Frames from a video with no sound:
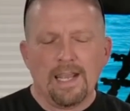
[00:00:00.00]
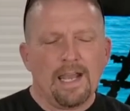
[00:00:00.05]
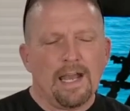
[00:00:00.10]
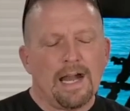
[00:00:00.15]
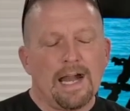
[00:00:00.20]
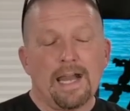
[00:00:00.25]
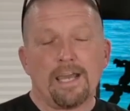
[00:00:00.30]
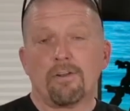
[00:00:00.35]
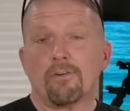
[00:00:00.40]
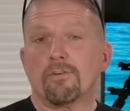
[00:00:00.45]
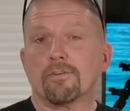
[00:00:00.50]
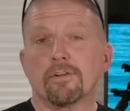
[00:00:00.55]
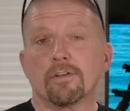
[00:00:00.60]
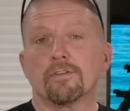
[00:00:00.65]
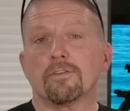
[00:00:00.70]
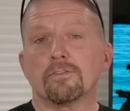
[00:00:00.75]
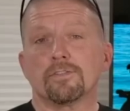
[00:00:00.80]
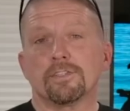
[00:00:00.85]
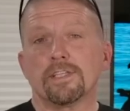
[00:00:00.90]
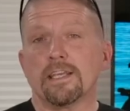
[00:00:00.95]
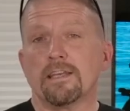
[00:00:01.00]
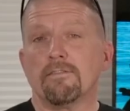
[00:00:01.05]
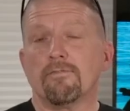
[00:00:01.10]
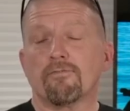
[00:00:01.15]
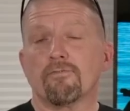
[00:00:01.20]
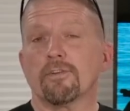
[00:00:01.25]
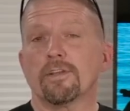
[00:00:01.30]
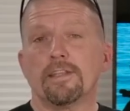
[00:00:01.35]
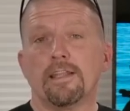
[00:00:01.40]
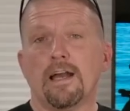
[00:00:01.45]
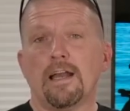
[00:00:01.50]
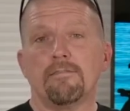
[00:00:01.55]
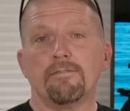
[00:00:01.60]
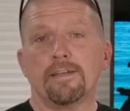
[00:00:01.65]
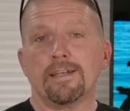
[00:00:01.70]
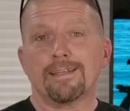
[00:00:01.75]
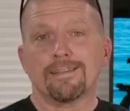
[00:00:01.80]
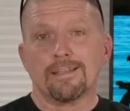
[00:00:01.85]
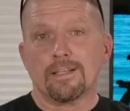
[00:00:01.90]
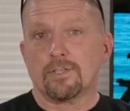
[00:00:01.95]
I don't understand free diving
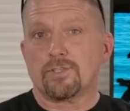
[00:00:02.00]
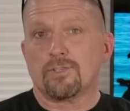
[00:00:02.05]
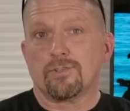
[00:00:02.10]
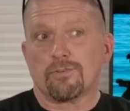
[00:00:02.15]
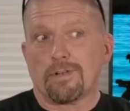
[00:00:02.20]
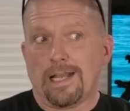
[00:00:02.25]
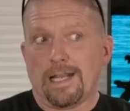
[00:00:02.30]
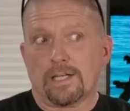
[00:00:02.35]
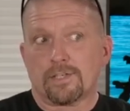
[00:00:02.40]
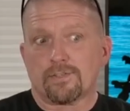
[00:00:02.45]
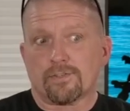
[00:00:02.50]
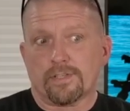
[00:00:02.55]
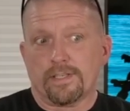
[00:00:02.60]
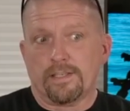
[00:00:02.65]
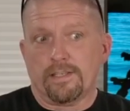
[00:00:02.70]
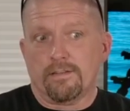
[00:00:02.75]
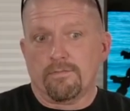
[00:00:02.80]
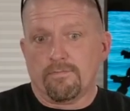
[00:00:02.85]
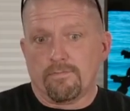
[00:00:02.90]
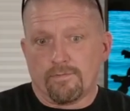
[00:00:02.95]
unless you're actually